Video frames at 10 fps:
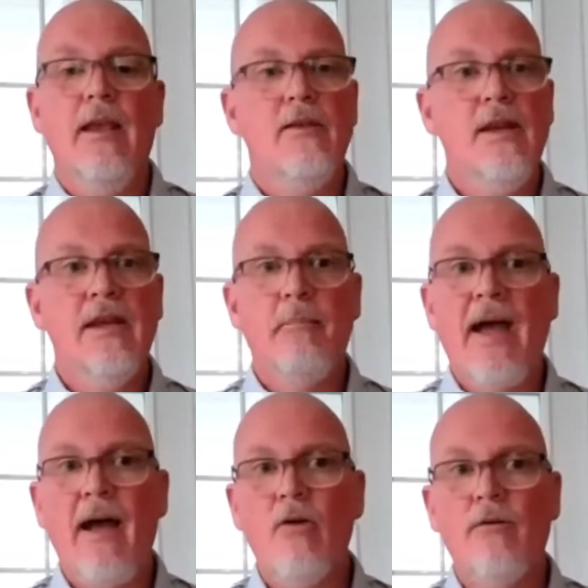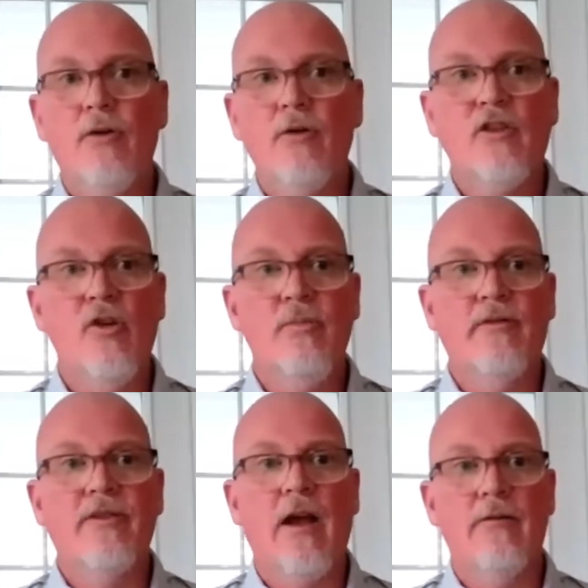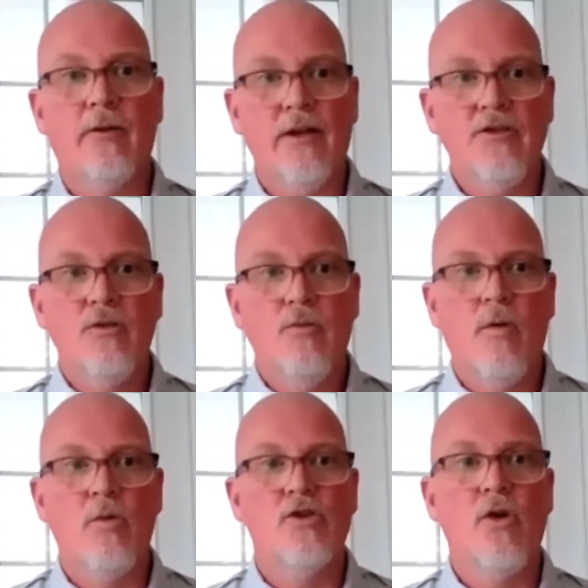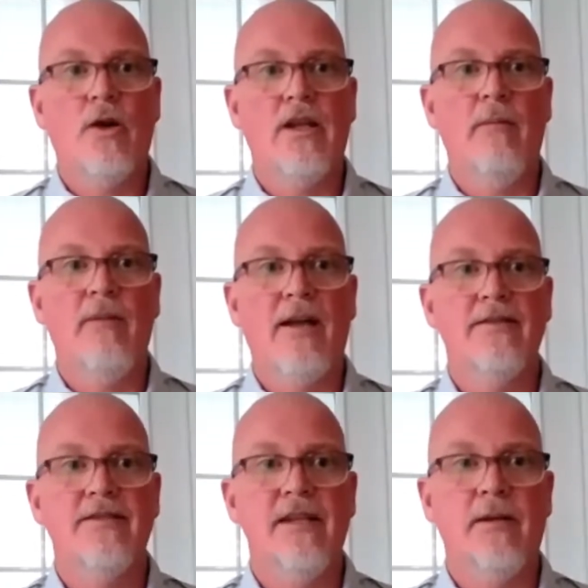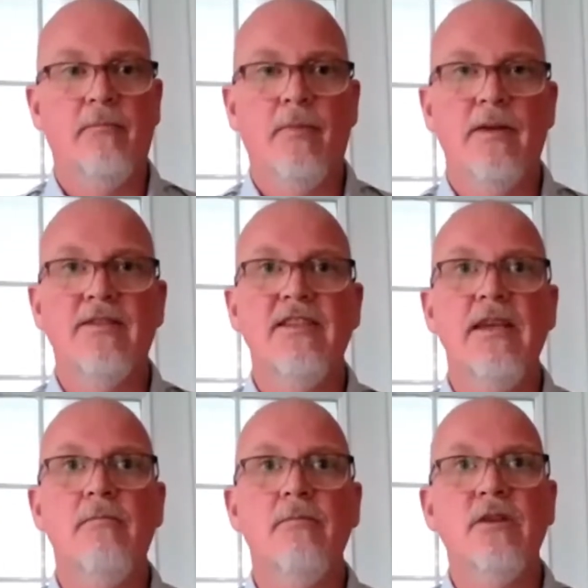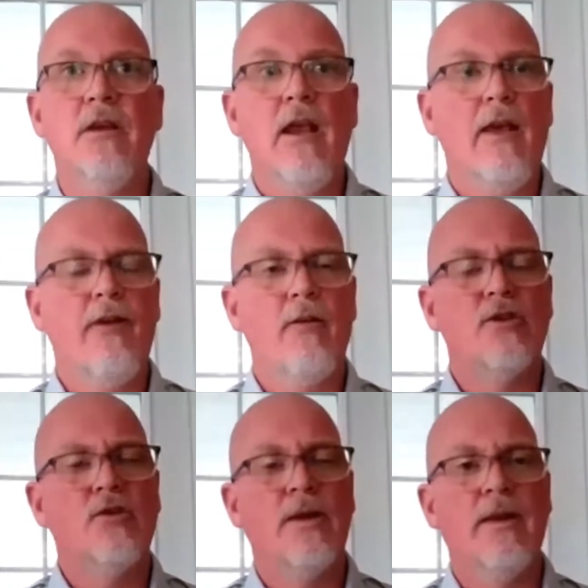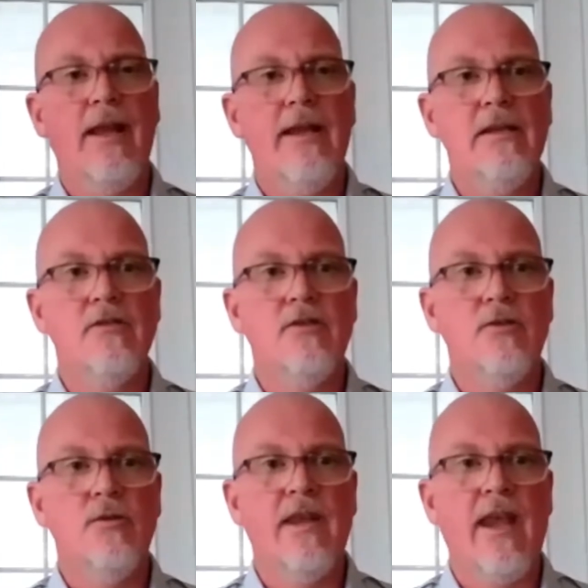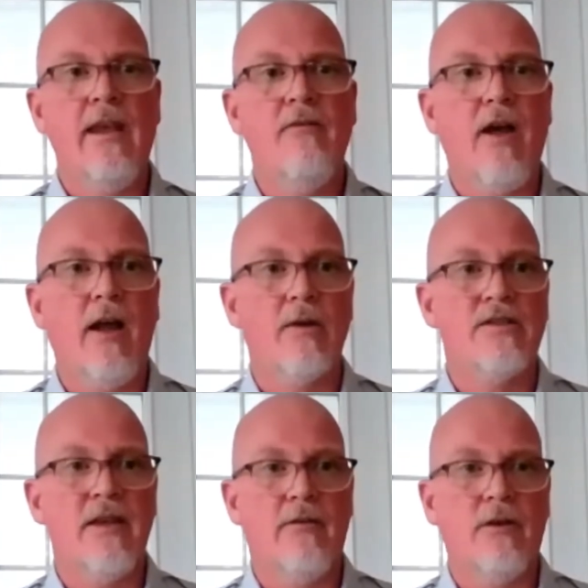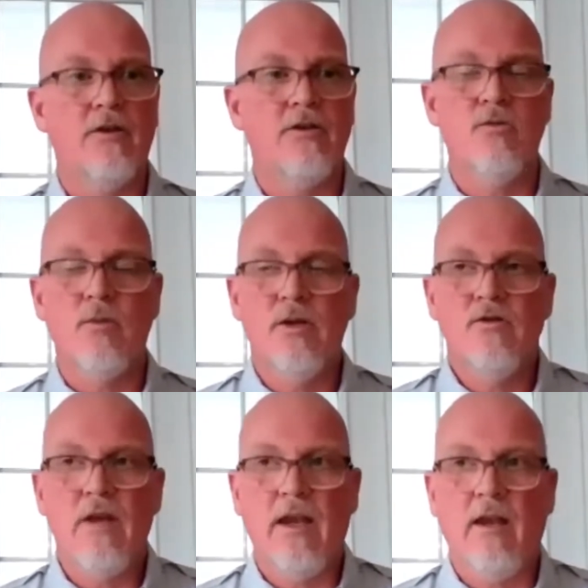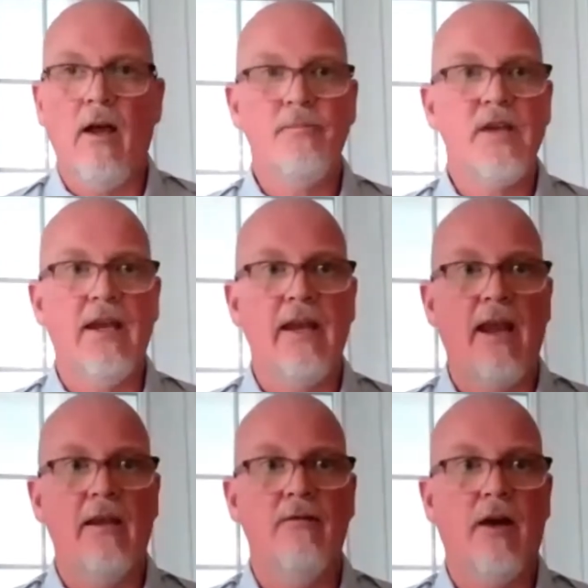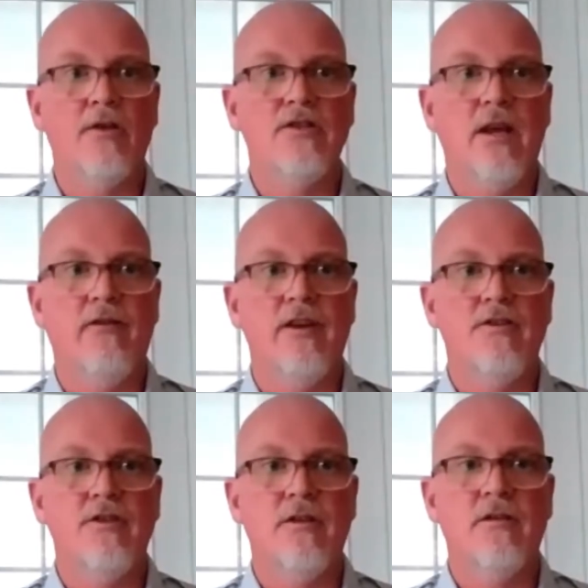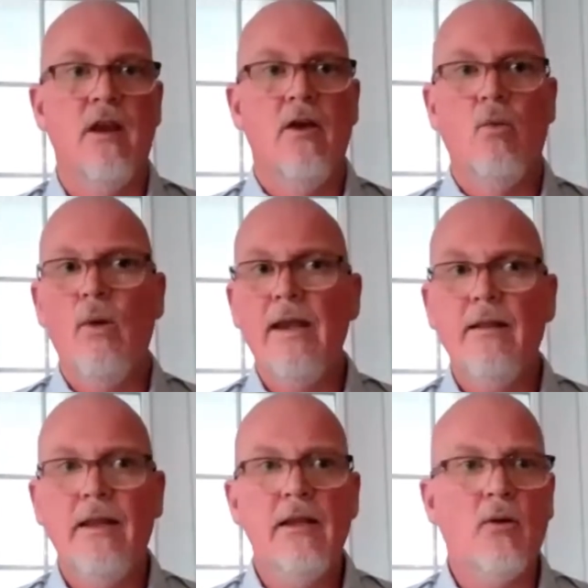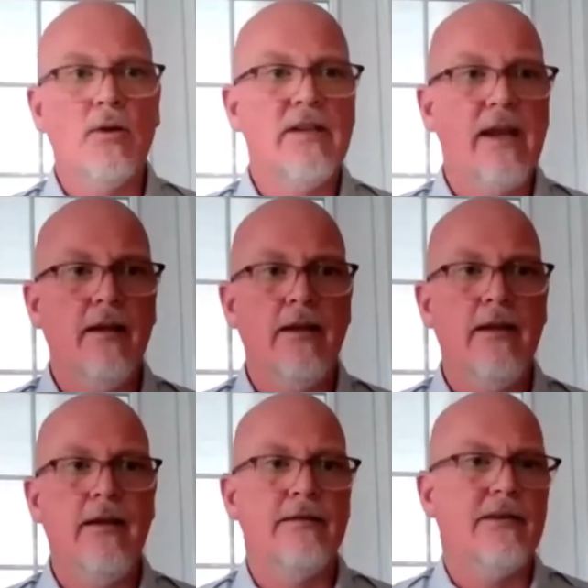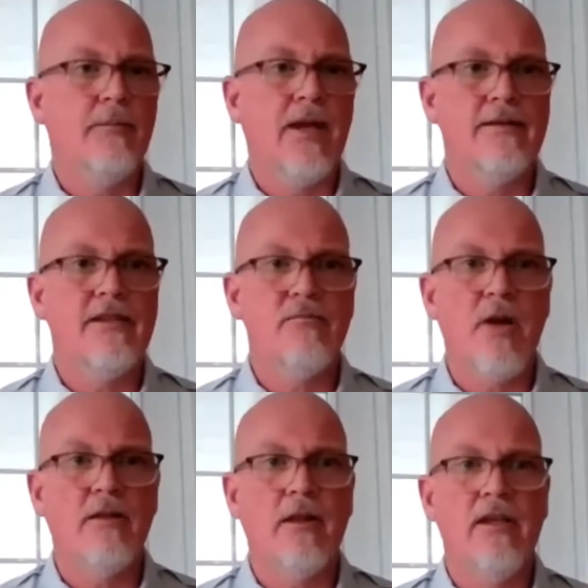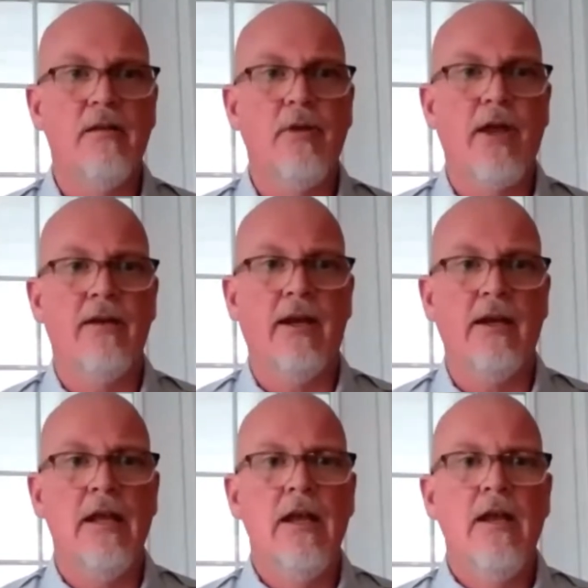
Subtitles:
You need a powerful scope of coverage when we're talking about a SIEM. SIEMs, if I were to relate it to the antivirus definitions, we used to update antivirus definitions weekly or daily, in some cases monthly, depending.